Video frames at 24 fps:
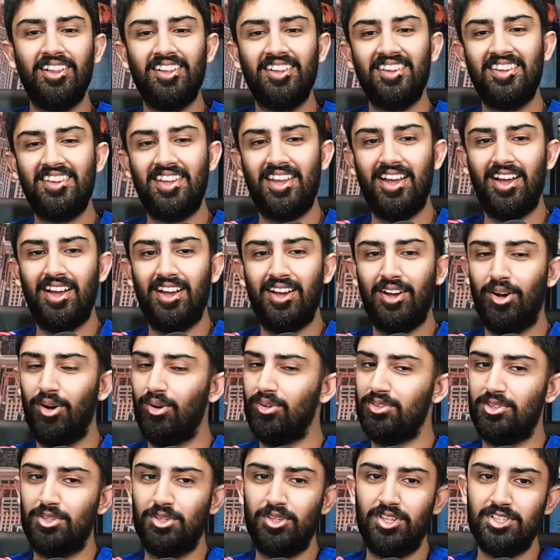Yeah. Oh,
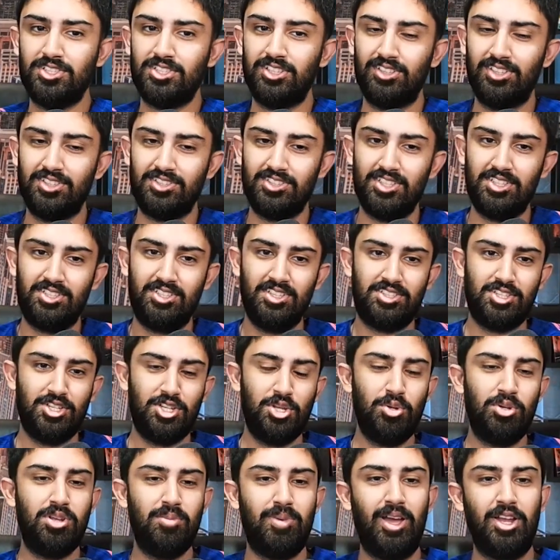dude, it's a
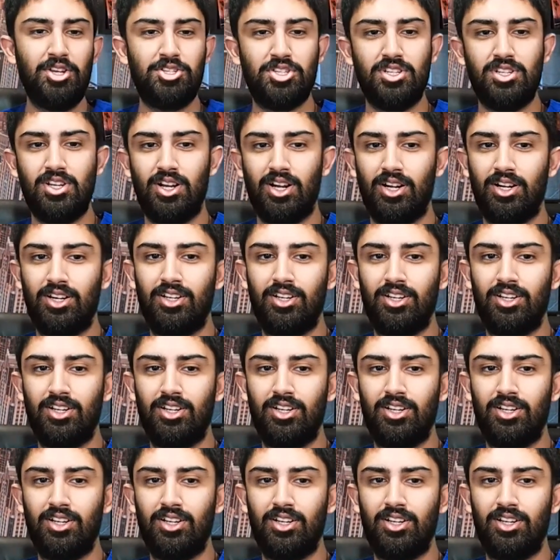new dimension here.